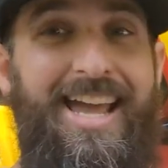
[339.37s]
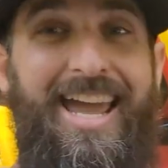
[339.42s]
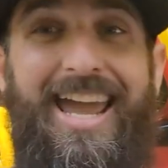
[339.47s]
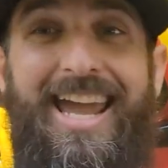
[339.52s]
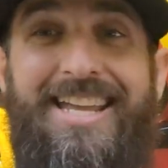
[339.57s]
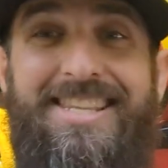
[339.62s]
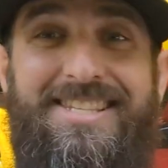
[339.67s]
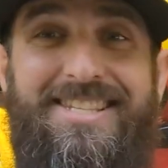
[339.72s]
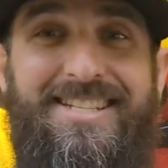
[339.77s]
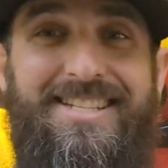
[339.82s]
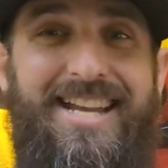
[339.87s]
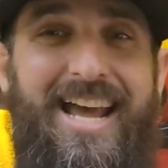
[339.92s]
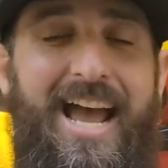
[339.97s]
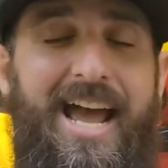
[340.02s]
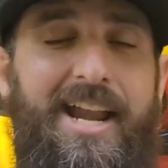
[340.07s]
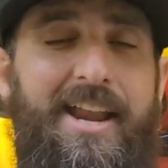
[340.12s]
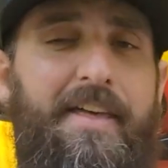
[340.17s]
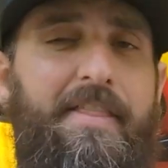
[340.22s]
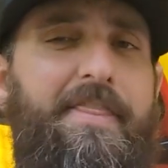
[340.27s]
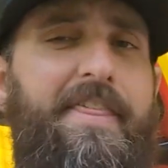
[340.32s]

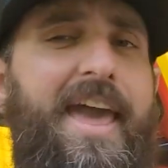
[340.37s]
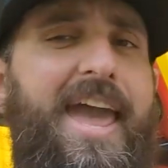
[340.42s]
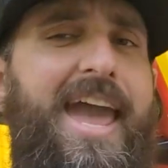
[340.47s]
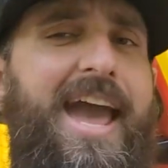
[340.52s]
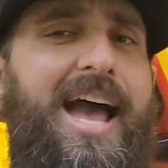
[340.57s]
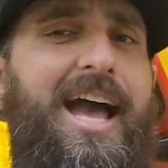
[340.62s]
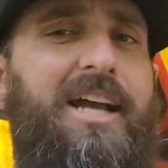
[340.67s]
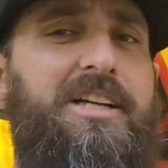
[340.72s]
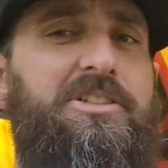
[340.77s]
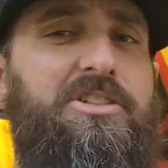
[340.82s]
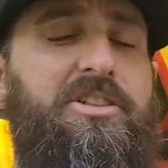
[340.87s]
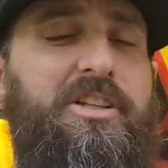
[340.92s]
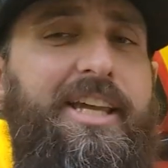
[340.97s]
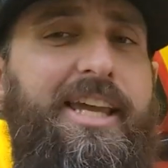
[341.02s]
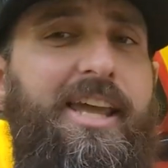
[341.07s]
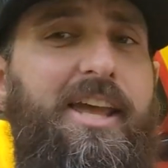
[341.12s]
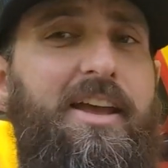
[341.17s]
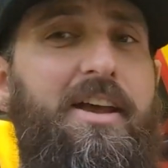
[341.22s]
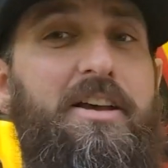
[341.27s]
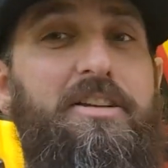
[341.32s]
Instead, they
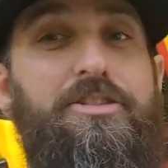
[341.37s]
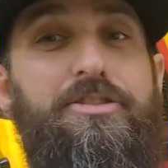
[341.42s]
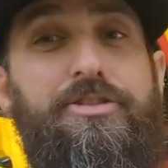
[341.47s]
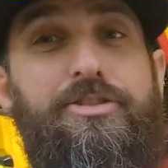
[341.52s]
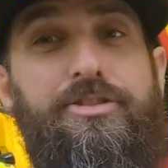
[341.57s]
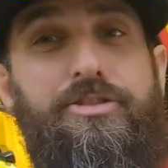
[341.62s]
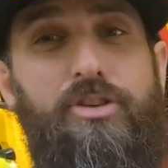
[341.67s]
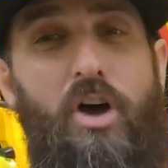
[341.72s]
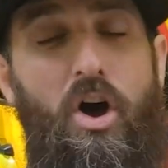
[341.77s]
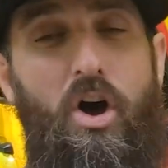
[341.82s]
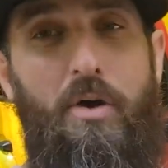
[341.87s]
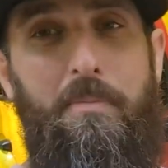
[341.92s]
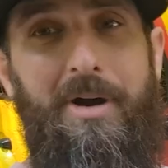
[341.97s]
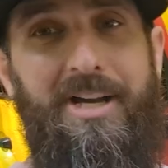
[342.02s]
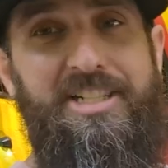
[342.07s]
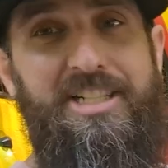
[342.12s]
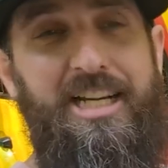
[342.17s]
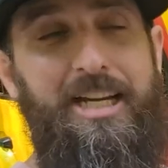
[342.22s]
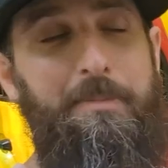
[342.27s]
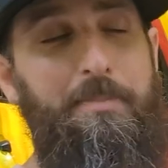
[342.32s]
actually saw my
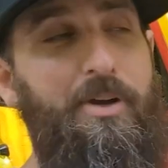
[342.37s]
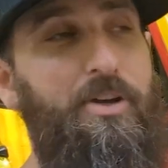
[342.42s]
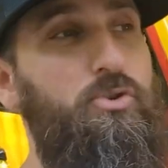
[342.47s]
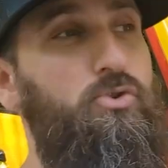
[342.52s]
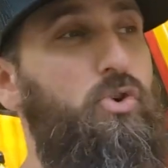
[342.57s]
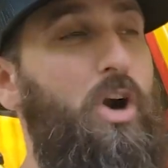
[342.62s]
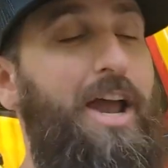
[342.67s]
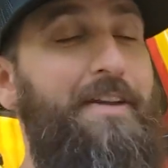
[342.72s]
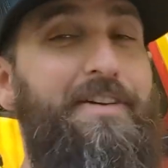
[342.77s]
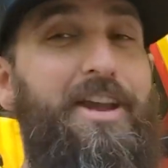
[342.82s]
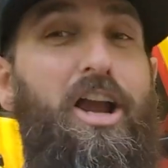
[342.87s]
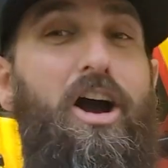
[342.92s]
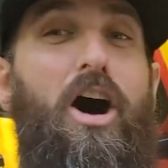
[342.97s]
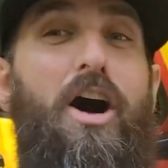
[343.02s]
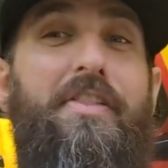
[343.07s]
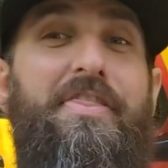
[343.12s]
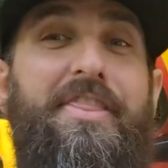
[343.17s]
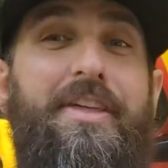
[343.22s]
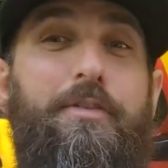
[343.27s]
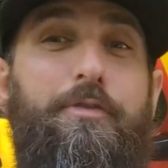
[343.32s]
Jeep driving
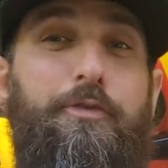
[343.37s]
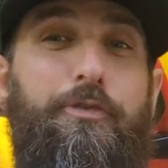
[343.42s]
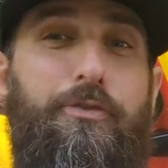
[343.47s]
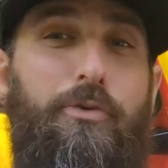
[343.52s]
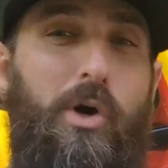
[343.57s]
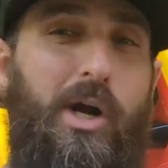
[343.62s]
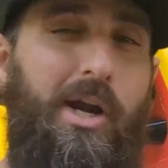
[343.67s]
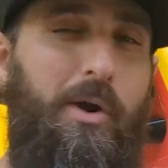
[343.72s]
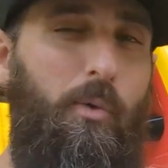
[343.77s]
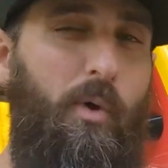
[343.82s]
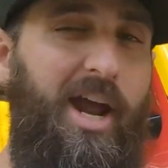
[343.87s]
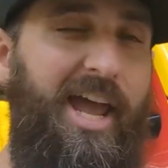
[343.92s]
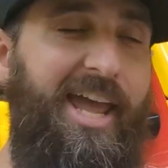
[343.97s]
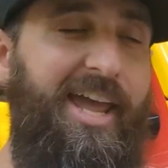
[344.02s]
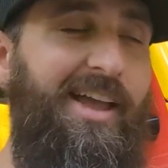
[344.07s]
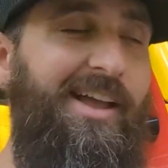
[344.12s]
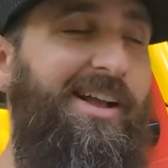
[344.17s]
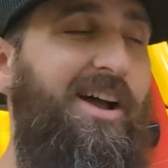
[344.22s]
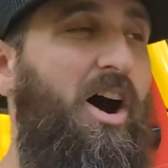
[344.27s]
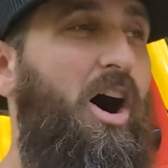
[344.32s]
on the
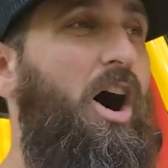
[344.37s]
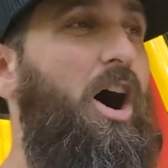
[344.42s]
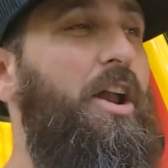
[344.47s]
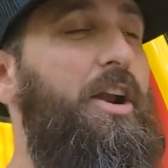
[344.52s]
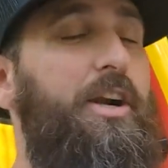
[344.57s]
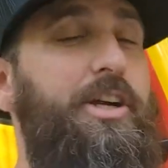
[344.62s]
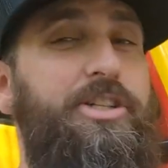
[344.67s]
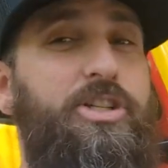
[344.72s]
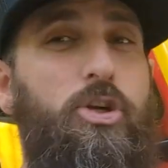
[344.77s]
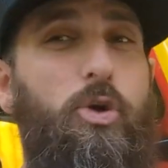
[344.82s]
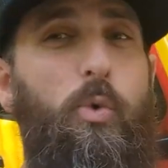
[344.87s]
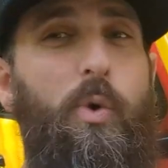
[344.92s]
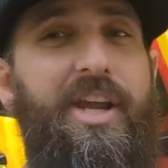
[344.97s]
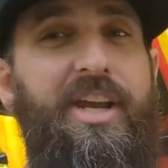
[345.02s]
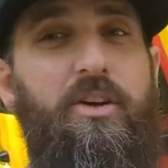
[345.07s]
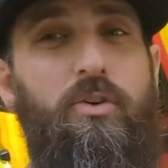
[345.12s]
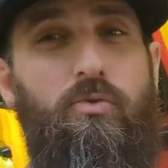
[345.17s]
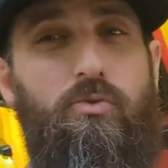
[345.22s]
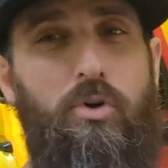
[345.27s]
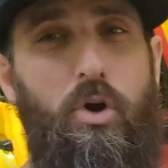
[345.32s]
freeway on our
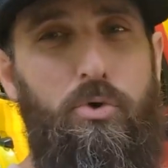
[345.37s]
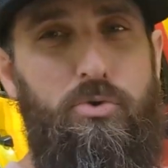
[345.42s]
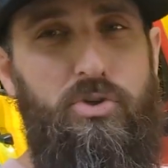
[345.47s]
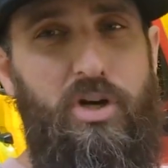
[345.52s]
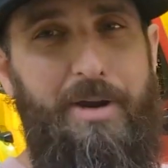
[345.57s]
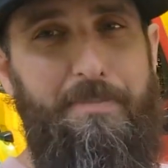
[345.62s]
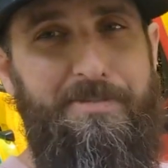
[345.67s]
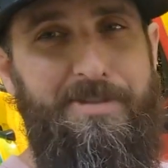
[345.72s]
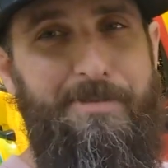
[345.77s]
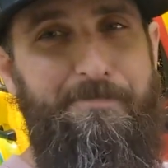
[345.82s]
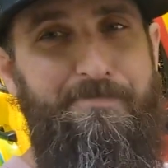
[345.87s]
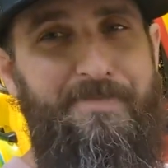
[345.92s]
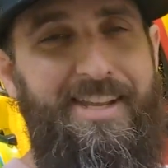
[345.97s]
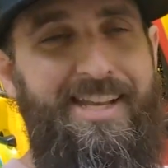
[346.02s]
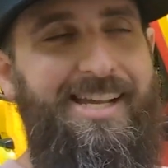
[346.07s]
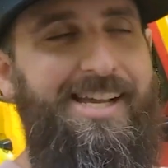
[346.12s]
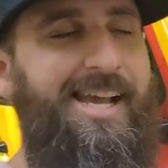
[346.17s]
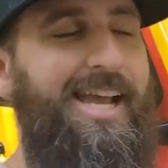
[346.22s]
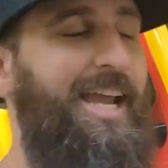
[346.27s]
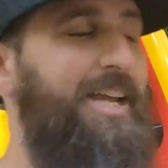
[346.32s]
2-week road trips.
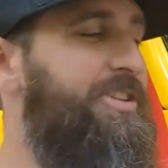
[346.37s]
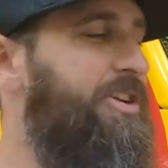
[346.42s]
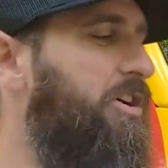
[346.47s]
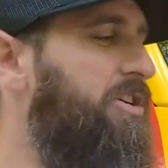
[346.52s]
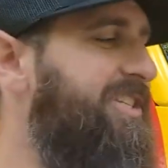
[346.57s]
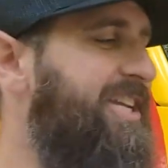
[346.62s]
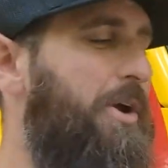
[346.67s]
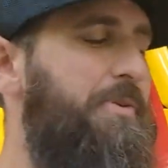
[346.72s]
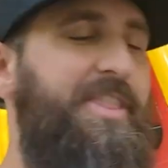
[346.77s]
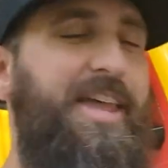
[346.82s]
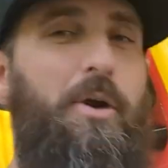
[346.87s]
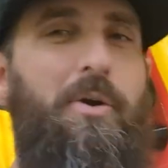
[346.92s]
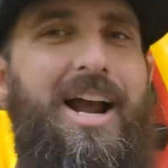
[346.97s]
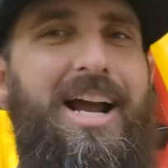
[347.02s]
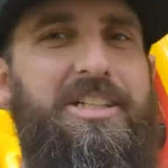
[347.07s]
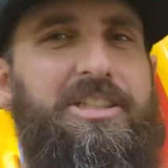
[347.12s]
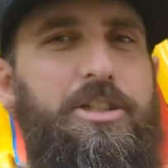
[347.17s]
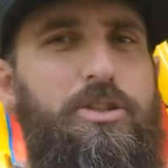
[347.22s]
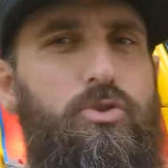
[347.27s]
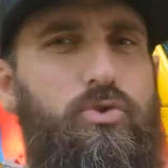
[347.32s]
It turns out they were
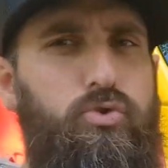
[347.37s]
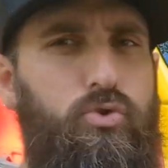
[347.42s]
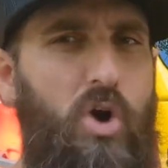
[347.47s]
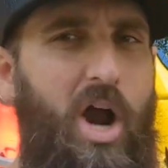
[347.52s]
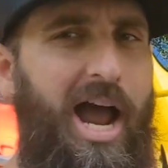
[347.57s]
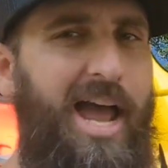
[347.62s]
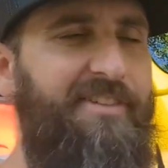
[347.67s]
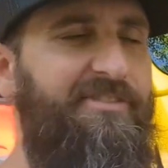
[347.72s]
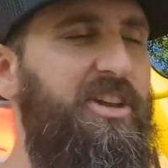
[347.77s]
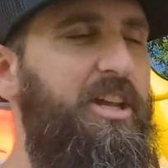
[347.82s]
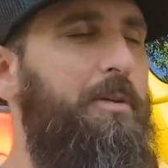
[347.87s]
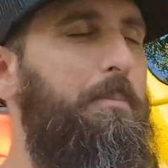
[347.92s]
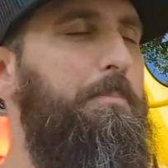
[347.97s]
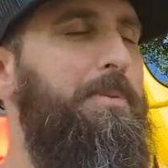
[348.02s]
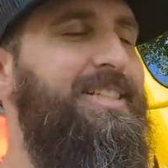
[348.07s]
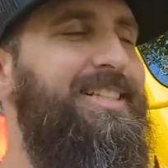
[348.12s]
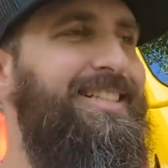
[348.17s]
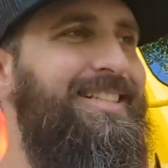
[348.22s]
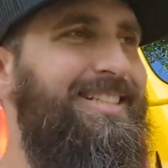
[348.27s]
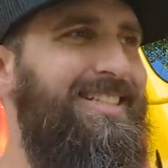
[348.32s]
actually driving
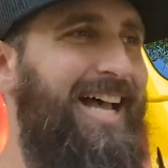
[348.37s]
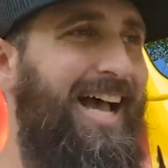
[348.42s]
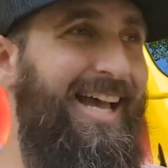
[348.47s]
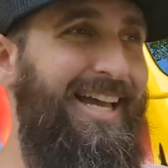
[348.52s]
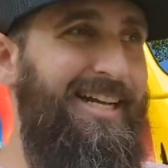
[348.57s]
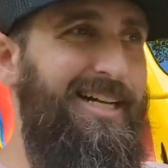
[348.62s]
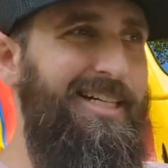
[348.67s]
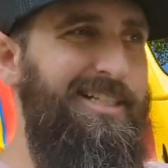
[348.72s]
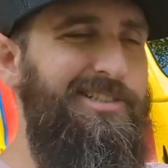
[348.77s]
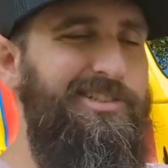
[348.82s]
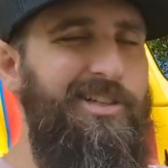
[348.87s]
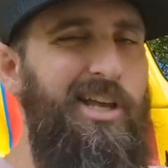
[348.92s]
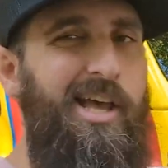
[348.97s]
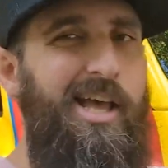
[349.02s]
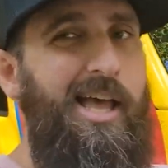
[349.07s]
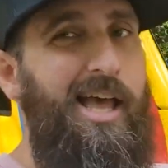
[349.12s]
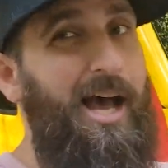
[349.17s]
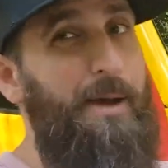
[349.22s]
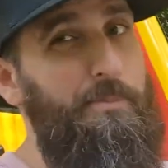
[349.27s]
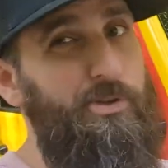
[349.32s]
beside us,
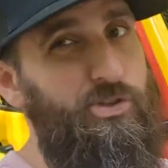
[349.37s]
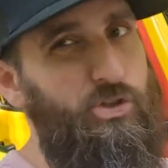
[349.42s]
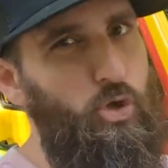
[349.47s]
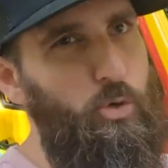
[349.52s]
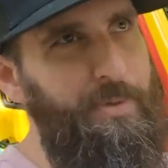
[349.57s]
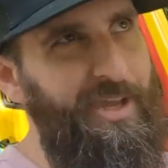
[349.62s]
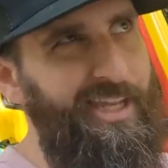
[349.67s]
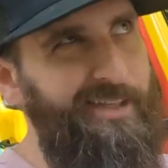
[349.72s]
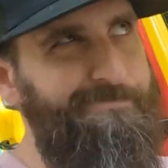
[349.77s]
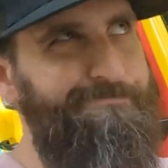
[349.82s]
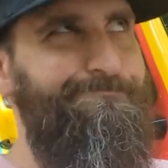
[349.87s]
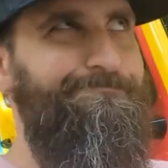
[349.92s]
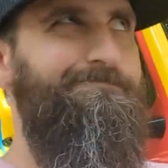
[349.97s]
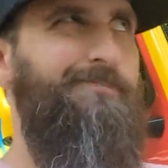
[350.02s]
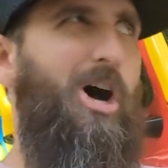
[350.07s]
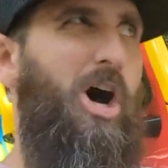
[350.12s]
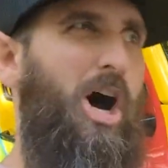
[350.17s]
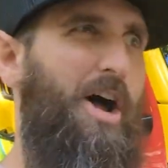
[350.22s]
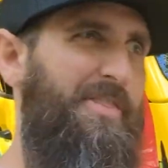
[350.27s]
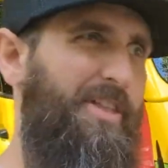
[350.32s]
I'm assuming
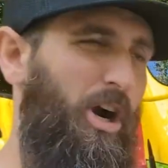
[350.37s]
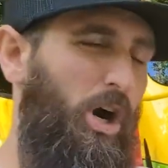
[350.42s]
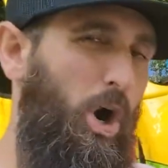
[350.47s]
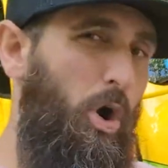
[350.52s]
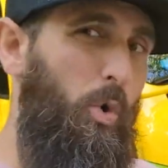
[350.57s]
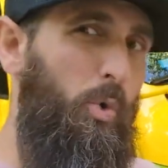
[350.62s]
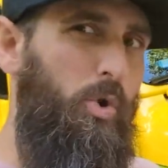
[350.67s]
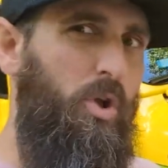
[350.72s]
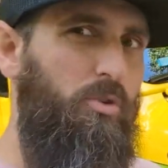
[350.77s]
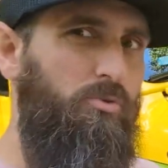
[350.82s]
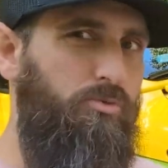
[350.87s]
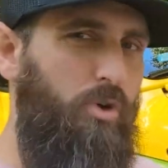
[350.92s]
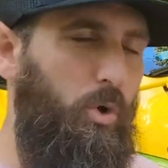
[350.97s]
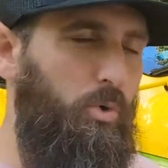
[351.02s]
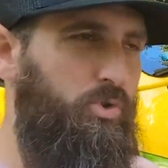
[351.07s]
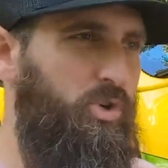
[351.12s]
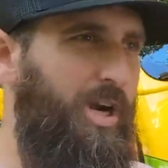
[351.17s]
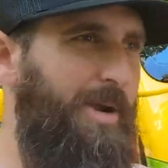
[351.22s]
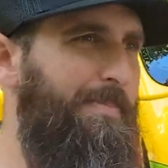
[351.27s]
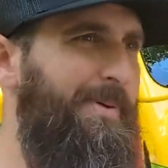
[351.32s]
on their own
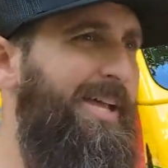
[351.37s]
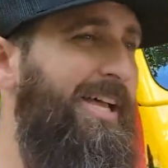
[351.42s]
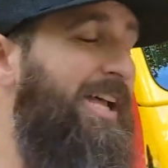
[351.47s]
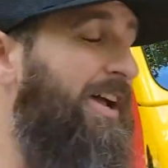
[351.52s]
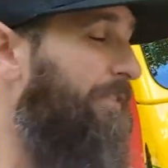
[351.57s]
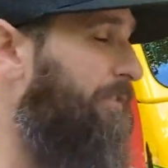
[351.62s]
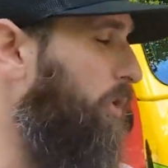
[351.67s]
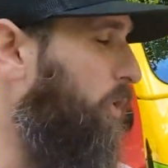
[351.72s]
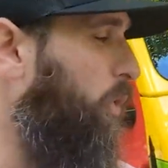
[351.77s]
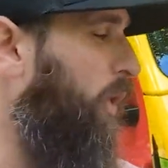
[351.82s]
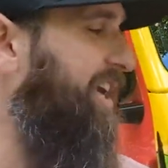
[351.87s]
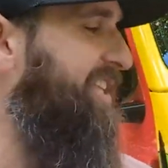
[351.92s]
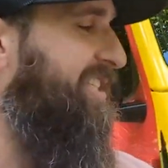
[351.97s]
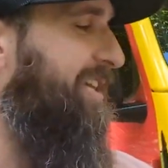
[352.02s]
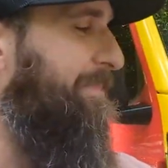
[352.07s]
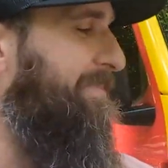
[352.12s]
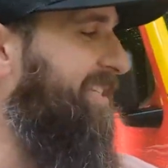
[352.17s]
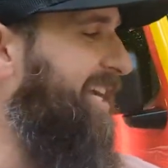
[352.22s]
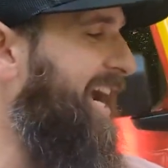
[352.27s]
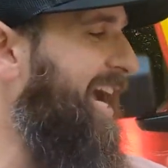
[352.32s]
road trip, for quite
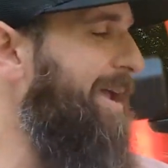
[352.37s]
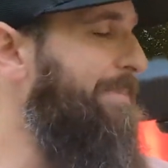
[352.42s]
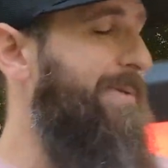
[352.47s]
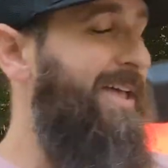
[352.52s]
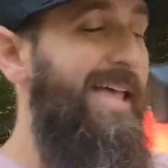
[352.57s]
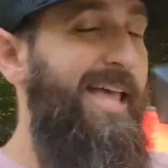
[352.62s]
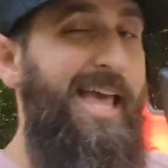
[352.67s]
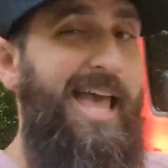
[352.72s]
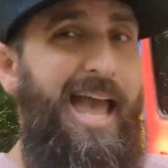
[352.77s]
some time.